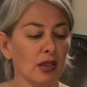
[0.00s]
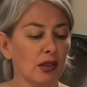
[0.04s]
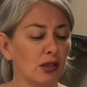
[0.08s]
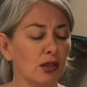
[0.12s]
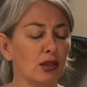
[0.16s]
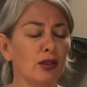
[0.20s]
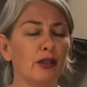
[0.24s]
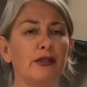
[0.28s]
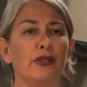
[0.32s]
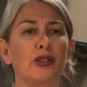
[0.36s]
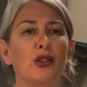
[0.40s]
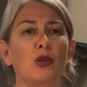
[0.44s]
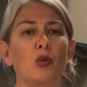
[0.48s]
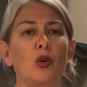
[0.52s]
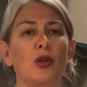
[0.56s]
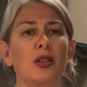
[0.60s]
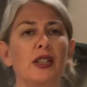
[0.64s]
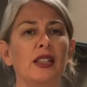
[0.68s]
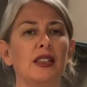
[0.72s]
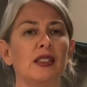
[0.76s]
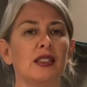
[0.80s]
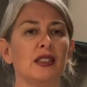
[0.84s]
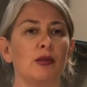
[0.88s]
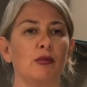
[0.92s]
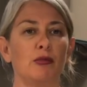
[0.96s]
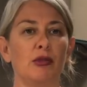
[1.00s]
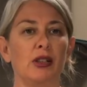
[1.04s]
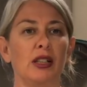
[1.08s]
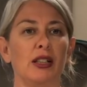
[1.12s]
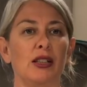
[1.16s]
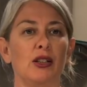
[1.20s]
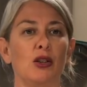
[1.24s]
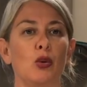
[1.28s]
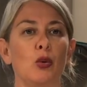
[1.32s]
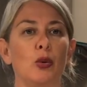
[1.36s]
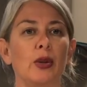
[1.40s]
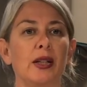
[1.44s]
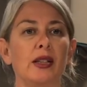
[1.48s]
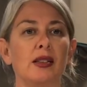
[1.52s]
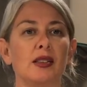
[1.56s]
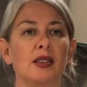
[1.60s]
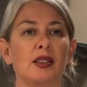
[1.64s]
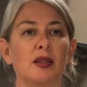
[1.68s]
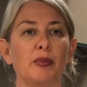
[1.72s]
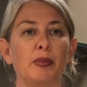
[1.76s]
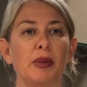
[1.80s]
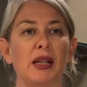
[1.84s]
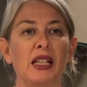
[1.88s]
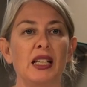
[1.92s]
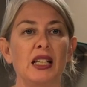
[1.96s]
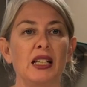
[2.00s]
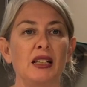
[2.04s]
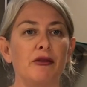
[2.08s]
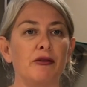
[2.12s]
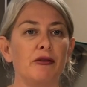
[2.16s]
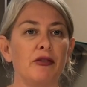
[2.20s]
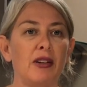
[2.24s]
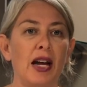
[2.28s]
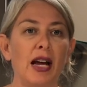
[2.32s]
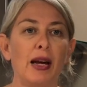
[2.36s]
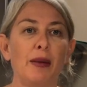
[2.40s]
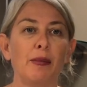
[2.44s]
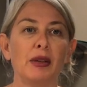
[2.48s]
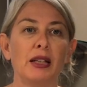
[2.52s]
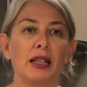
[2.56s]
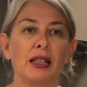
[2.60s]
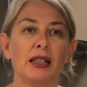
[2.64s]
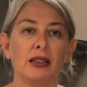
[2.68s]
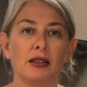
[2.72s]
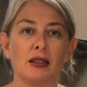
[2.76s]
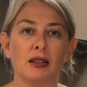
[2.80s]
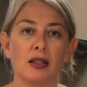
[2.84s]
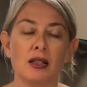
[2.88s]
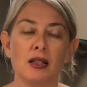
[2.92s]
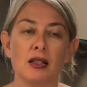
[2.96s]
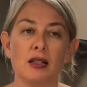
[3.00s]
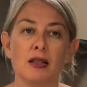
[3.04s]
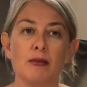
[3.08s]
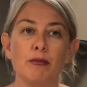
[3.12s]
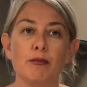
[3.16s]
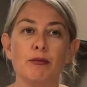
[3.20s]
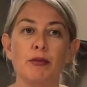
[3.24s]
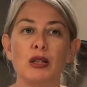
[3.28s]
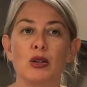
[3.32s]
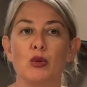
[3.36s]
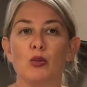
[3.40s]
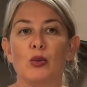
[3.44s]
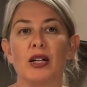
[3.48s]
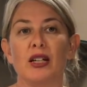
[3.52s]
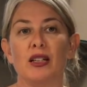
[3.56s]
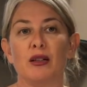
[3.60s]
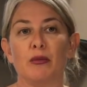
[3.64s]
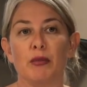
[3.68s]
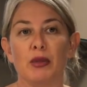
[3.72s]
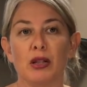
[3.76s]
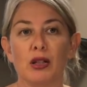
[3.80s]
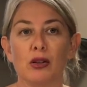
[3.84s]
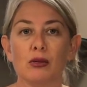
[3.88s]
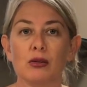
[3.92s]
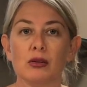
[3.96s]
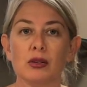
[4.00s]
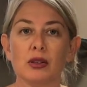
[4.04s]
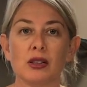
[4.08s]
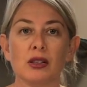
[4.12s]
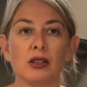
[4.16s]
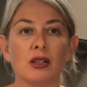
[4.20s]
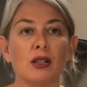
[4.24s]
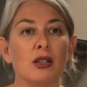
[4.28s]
So if you're wanting some really quick, speedy family midweek meals,